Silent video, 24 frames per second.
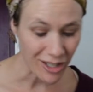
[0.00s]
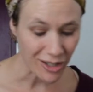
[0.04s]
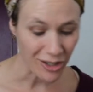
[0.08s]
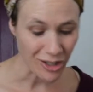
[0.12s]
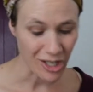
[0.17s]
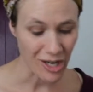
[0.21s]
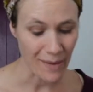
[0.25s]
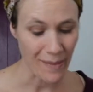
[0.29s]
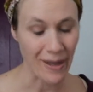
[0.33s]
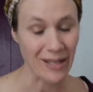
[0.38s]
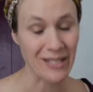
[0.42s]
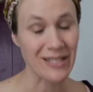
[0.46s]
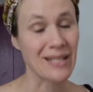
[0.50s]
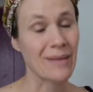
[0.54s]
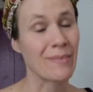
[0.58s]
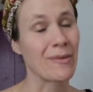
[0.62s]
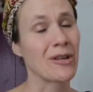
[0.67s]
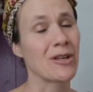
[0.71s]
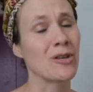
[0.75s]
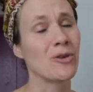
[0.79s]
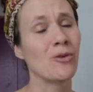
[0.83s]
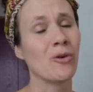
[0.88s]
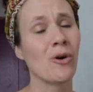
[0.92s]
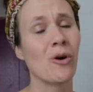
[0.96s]
to learn about
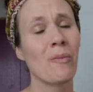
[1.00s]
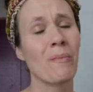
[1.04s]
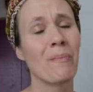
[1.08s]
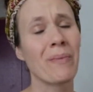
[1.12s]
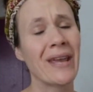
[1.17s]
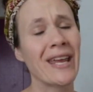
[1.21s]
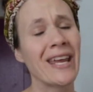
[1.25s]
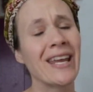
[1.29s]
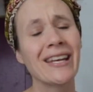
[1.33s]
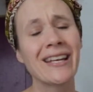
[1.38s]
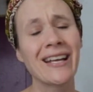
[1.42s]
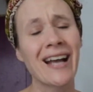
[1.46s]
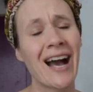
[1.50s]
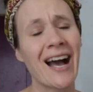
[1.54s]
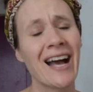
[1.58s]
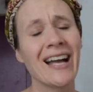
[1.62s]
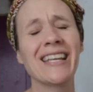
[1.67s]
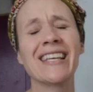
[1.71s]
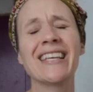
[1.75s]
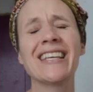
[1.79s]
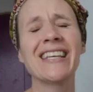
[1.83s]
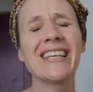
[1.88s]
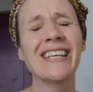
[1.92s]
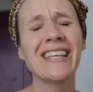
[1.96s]
someone who obeyed God
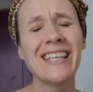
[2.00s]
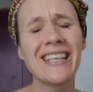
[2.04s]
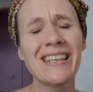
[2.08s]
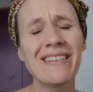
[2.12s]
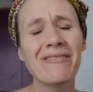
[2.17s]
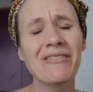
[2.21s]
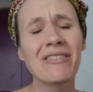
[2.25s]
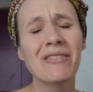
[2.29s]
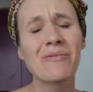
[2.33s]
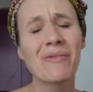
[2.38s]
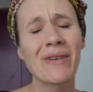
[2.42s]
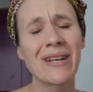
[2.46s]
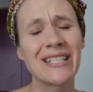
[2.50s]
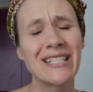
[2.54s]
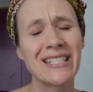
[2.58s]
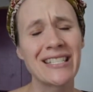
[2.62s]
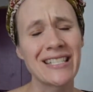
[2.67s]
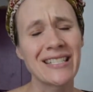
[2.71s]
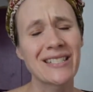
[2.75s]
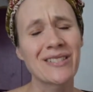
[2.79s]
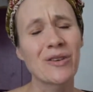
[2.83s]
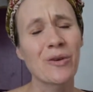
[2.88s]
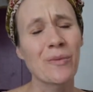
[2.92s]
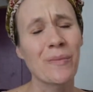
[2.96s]
even when
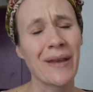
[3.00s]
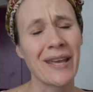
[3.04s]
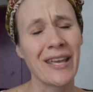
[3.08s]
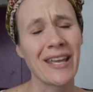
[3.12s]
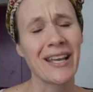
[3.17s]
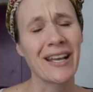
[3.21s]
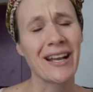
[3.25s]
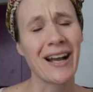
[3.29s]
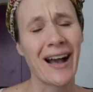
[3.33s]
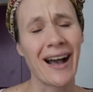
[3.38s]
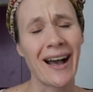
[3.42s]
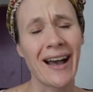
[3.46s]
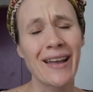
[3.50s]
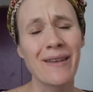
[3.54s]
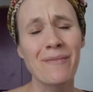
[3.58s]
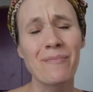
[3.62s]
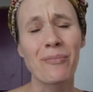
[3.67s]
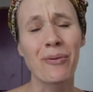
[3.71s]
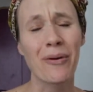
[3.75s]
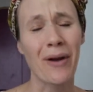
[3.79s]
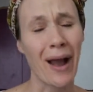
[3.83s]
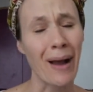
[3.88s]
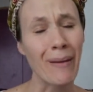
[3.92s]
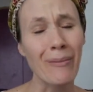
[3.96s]
disobeying God
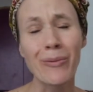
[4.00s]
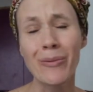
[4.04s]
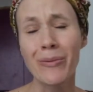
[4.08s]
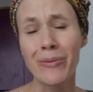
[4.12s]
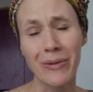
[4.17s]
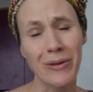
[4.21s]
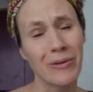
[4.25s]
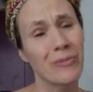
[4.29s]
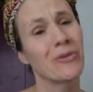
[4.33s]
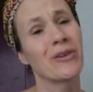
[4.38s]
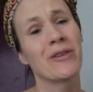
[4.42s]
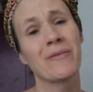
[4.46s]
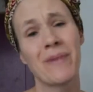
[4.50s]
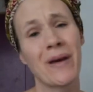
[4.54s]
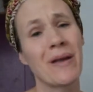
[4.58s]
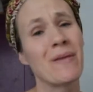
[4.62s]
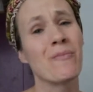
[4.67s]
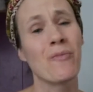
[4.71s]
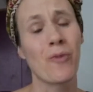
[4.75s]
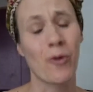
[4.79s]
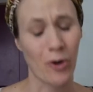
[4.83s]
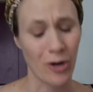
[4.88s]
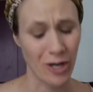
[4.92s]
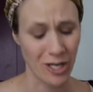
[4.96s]
probably would have been
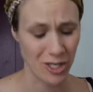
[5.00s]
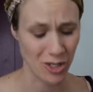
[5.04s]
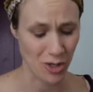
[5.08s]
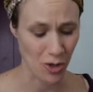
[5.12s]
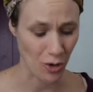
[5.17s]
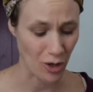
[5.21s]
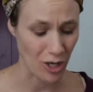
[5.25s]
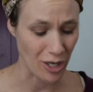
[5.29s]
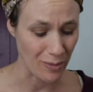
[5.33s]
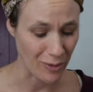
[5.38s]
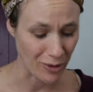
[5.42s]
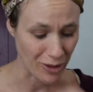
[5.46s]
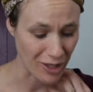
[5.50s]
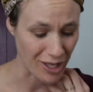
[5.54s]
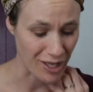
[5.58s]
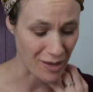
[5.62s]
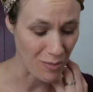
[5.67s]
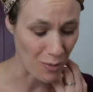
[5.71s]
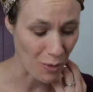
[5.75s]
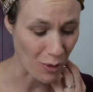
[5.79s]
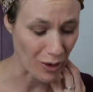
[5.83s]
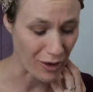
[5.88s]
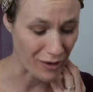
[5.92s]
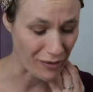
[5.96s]
more enjoyable
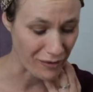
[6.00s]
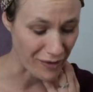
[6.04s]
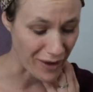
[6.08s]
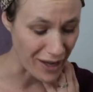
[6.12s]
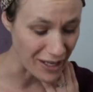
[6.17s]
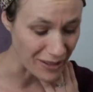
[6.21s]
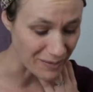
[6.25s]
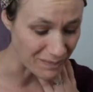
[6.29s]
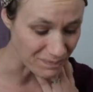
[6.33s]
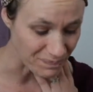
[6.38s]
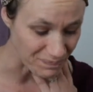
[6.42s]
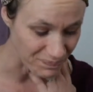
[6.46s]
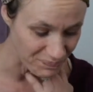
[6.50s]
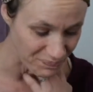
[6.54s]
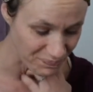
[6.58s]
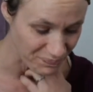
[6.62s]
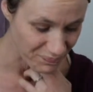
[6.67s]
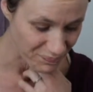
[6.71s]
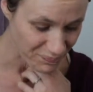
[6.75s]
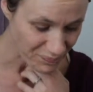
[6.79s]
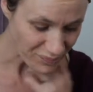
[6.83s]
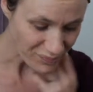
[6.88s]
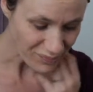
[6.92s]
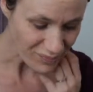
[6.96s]
and more fun.
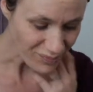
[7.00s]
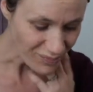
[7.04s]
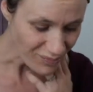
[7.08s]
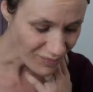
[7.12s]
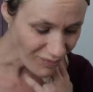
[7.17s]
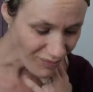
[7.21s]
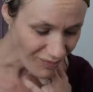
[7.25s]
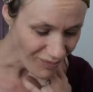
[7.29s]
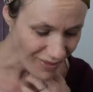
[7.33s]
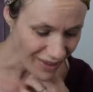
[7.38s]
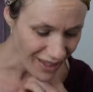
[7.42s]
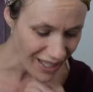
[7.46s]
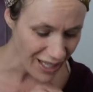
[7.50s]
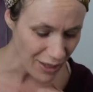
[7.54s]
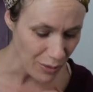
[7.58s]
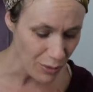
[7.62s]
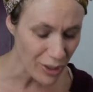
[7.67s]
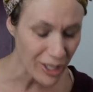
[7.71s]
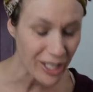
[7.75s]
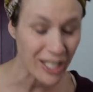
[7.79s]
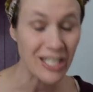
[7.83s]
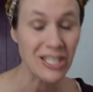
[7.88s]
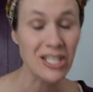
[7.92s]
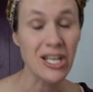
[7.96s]

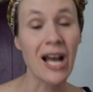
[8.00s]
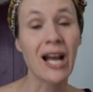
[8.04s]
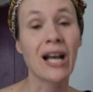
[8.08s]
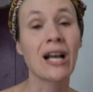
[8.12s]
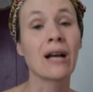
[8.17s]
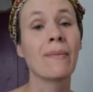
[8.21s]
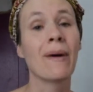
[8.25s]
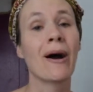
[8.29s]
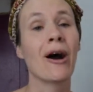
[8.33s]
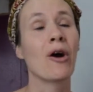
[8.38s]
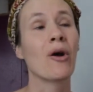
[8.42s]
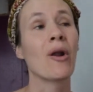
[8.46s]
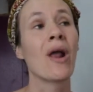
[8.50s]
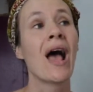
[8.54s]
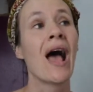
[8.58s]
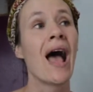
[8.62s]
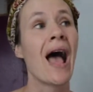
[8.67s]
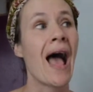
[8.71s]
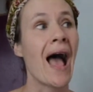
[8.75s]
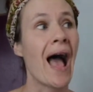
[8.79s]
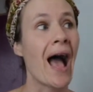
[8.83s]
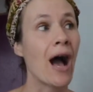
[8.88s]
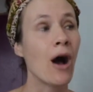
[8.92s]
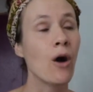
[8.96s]
We're going to talk about
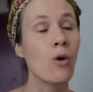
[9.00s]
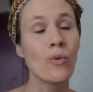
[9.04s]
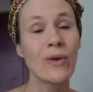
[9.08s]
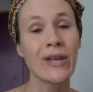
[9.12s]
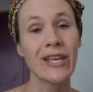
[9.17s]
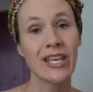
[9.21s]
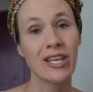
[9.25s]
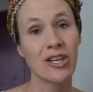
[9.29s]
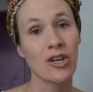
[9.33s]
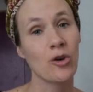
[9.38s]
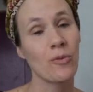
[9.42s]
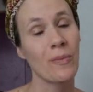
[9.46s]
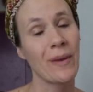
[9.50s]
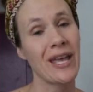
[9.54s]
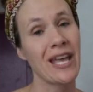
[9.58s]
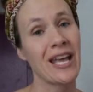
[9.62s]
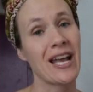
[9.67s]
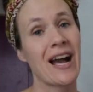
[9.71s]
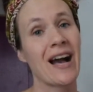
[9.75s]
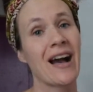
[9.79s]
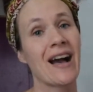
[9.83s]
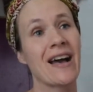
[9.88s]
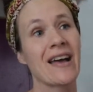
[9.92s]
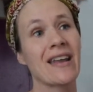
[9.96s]
how we can obey
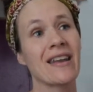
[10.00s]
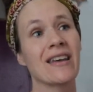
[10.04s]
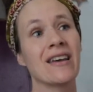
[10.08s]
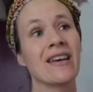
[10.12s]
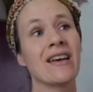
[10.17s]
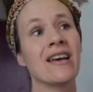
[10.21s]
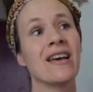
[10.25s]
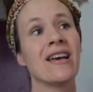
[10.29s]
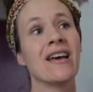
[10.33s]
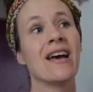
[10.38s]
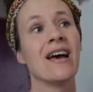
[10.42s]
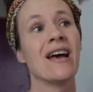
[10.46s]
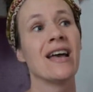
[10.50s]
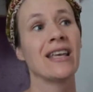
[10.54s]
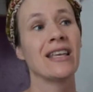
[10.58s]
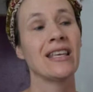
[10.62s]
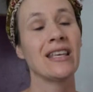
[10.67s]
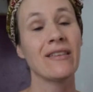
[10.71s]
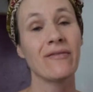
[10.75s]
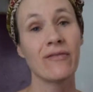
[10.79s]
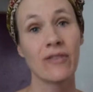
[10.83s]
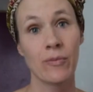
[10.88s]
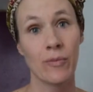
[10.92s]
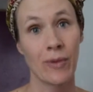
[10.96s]
God
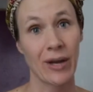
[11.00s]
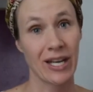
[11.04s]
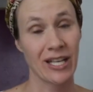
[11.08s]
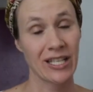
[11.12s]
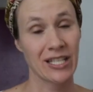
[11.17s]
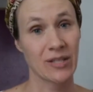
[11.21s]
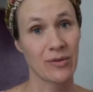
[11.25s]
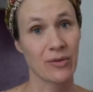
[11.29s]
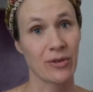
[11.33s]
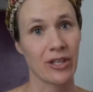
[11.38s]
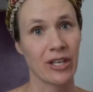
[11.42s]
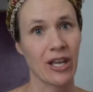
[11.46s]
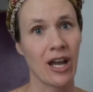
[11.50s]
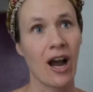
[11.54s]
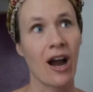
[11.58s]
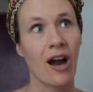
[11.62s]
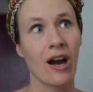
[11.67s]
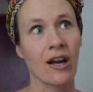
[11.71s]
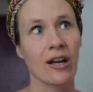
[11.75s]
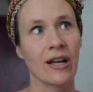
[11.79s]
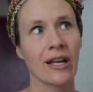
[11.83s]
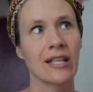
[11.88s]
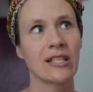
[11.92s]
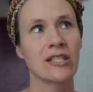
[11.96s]
even when it's really
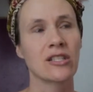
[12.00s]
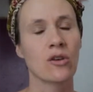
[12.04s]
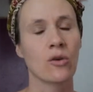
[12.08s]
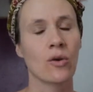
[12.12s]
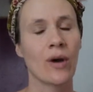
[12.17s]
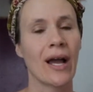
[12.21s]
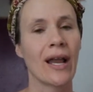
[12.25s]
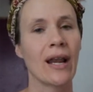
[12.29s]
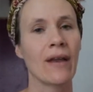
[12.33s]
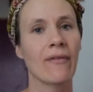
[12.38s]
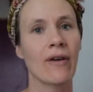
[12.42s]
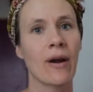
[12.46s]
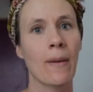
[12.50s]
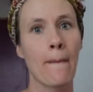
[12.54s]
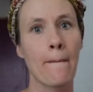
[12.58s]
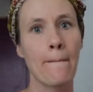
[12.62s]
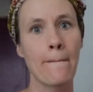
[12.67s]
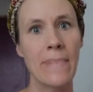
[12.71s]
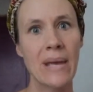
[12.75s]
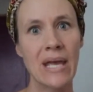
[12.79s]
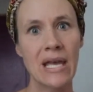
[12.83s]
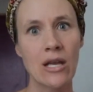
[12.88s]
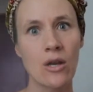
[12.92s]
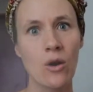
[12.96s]
hard. And so kind of our
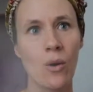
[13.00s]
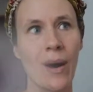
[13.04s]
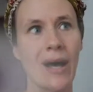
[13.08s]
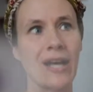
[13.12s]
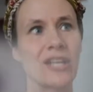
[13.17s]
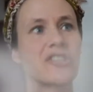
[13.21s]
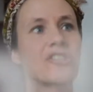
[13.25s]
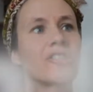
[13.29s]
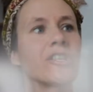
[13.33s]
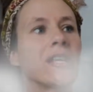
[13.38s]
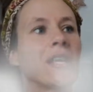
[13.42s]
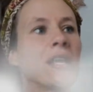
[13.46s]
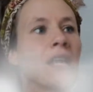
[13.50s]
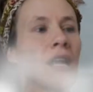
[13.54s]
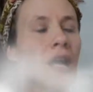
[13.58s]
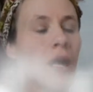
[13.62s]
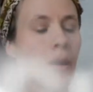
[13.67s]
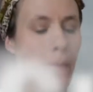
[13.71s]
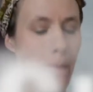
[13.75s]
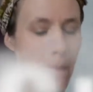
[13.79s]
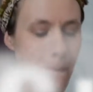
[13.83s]
big question and our